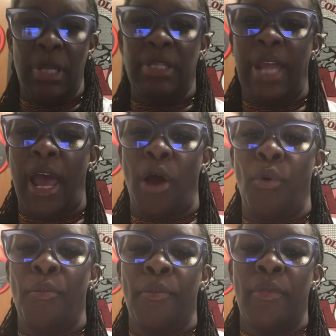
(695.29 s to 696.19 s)

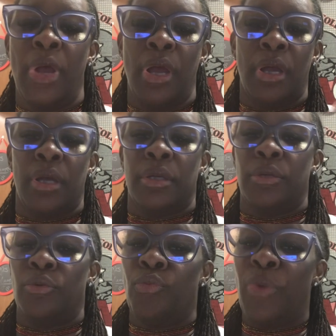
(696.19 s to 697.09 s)
Now,
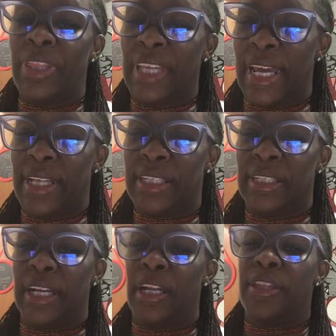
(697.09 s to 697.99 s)
with the
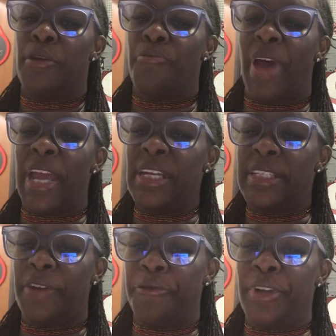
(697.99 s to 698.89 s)
insulin, the main
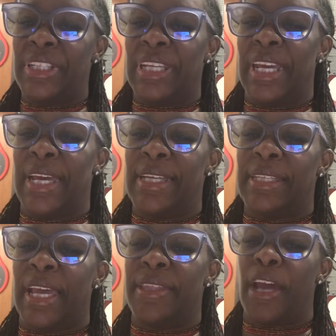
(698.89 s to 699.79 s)
difference is
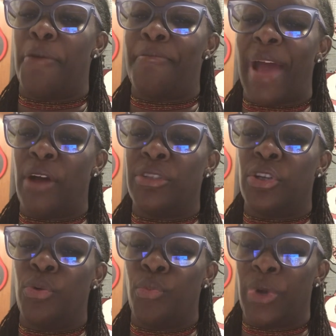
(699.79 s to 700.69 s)
in the amount
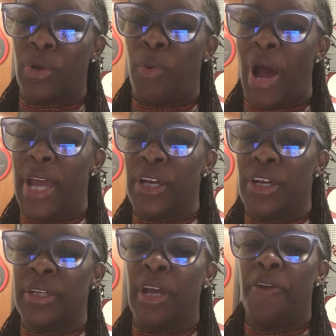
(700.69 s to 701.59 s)

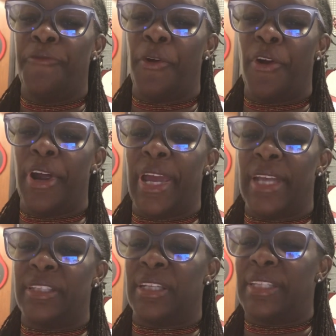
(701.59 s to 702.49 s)
required for
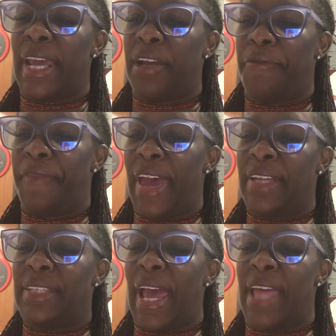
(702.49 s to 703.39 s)
it to take
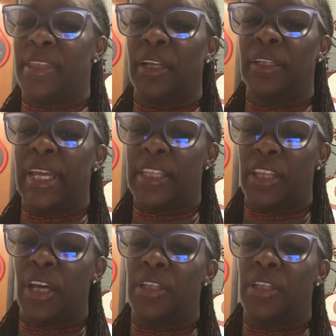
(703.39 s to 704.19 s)
effect and the length